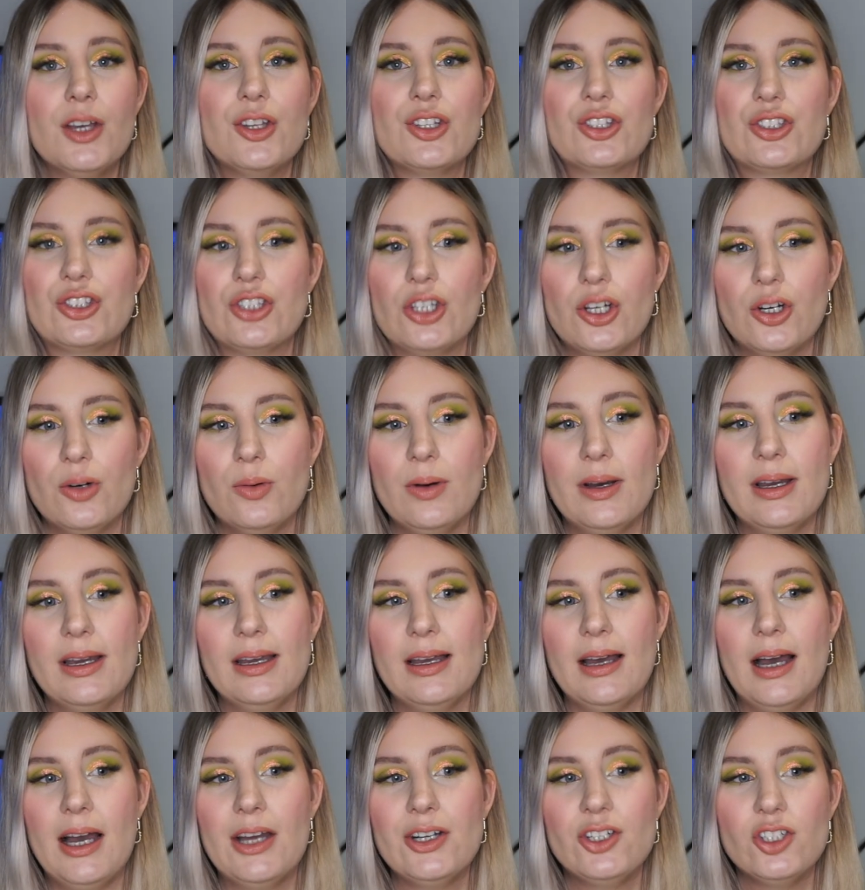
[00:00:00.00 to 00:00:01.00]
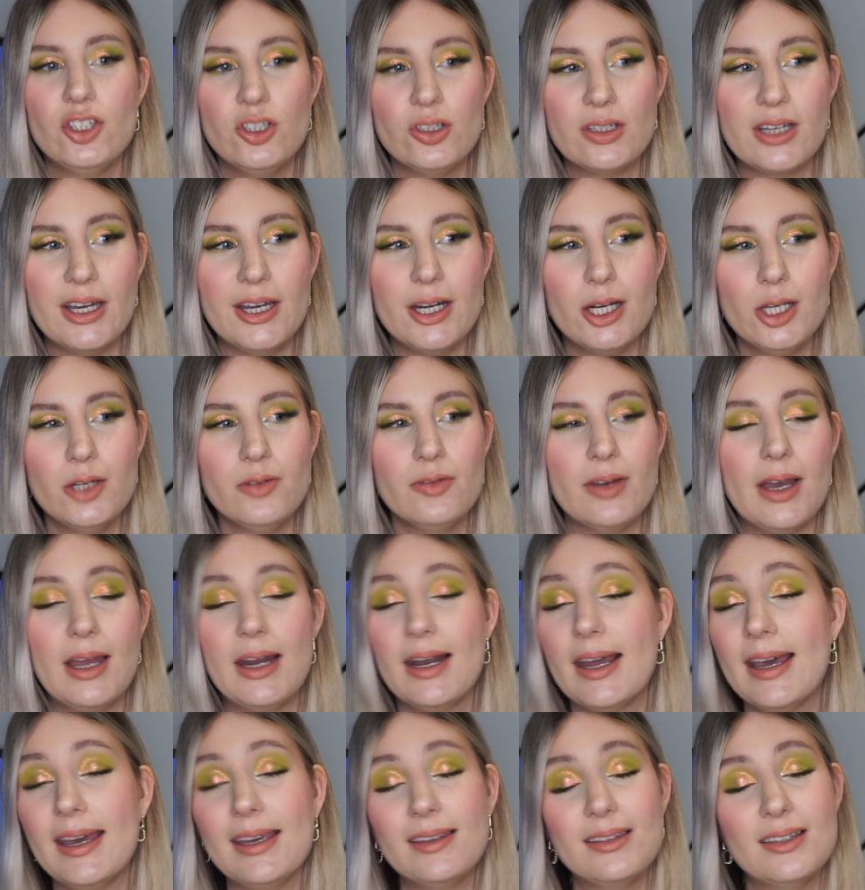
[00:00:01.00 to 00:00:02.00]
So I do kind of, I
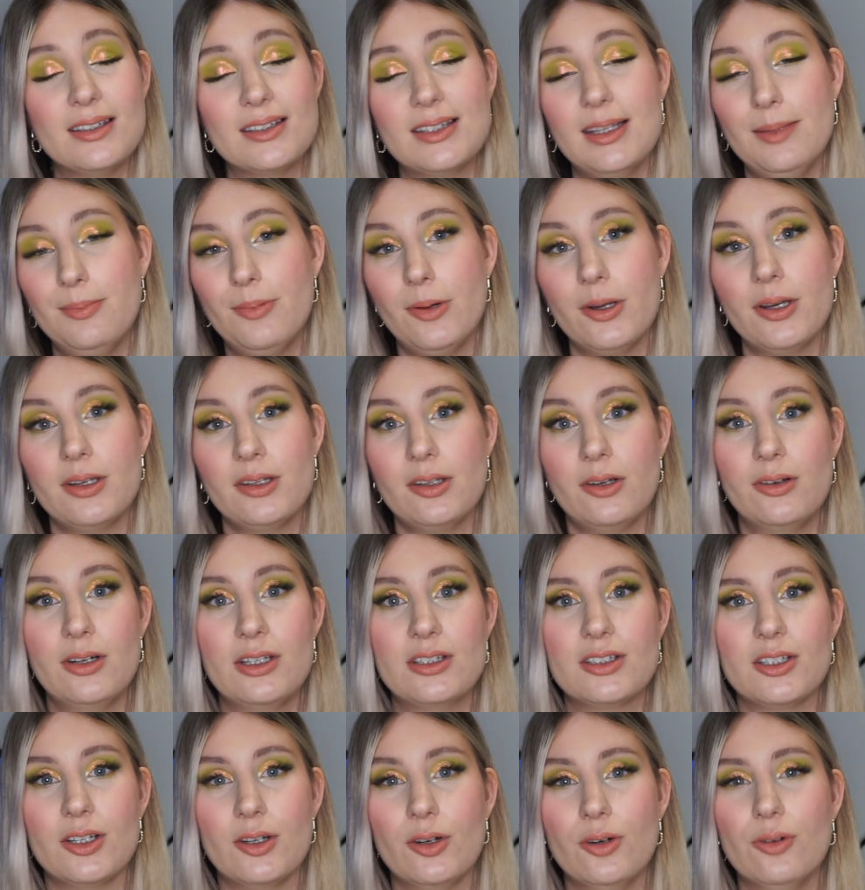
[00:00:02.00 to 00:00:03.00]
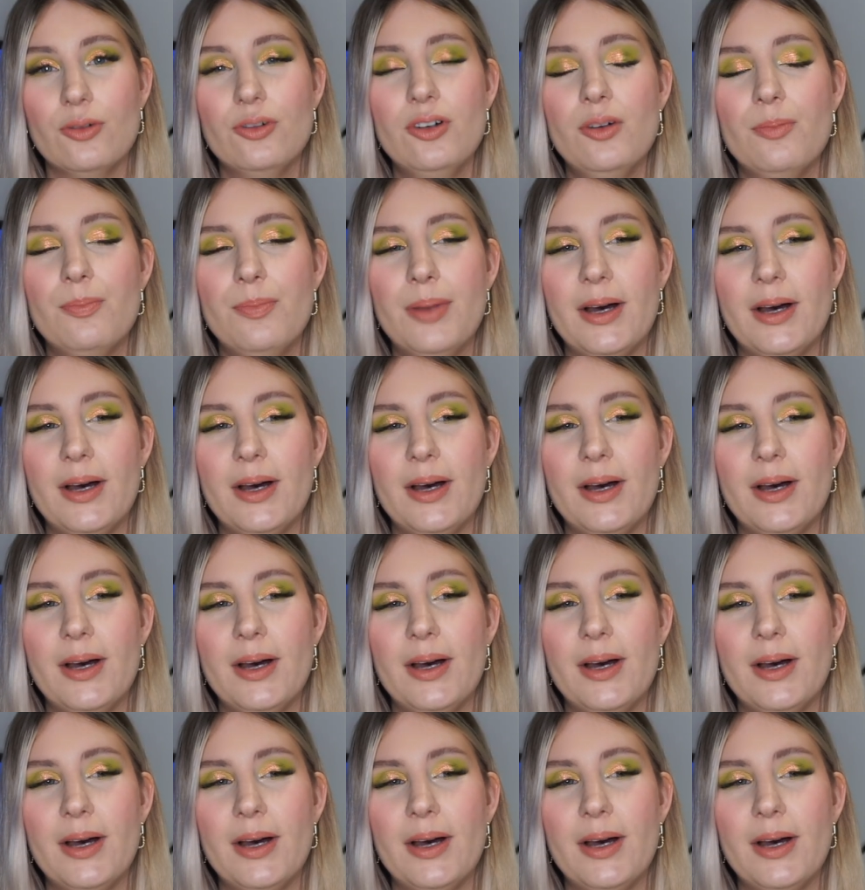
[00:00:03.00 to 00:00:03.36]
like this lip product on its own,